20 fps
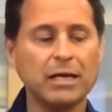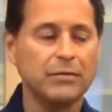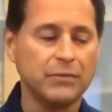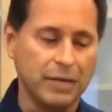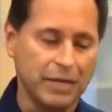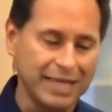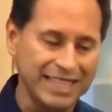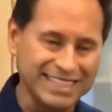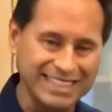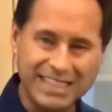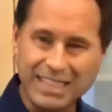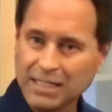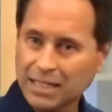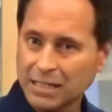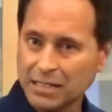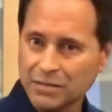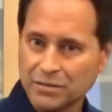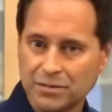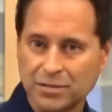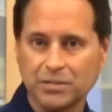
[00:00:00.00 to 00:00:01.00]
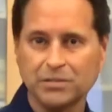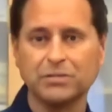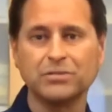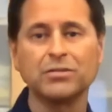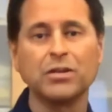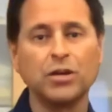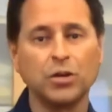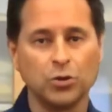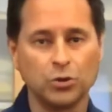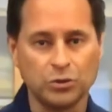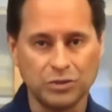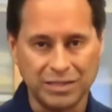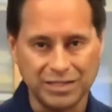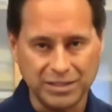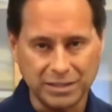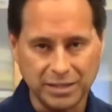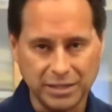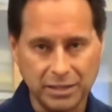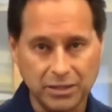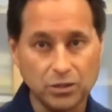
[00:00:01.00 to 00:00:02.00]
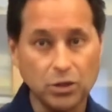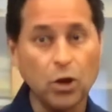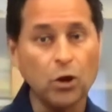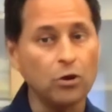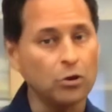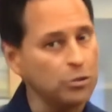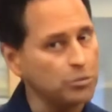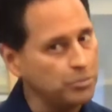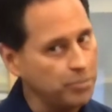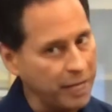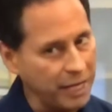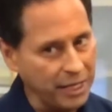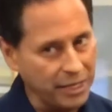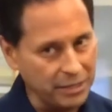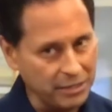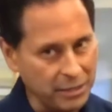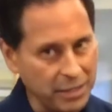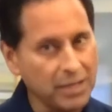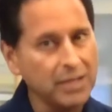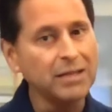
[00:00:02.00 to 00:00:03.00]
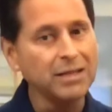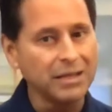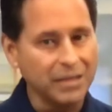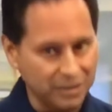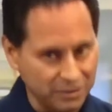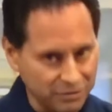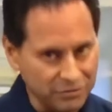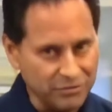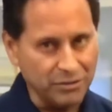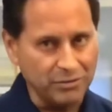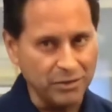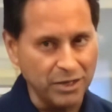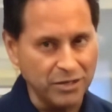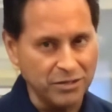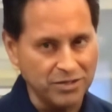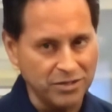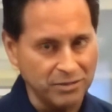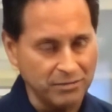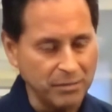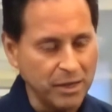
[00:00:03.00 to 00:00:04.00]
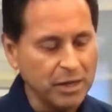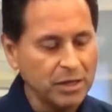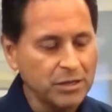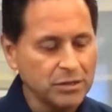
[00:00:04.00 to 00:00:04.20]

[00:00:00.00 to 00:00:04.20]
that has any kind of sickness or disease or pain, inflammation.